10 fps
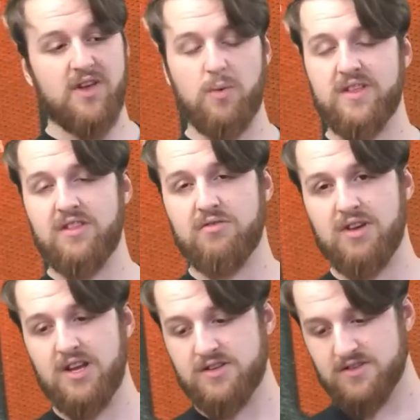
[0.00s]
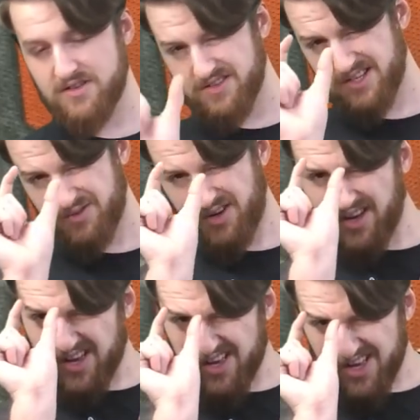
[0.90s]
You're within 3 inches, because that's what
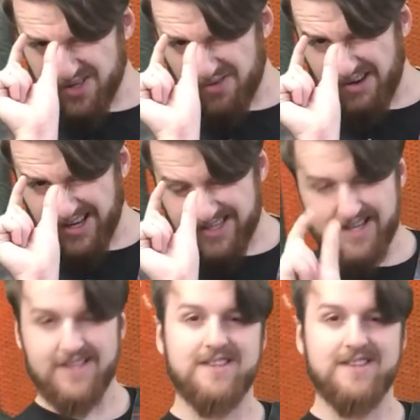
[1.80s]
range it is.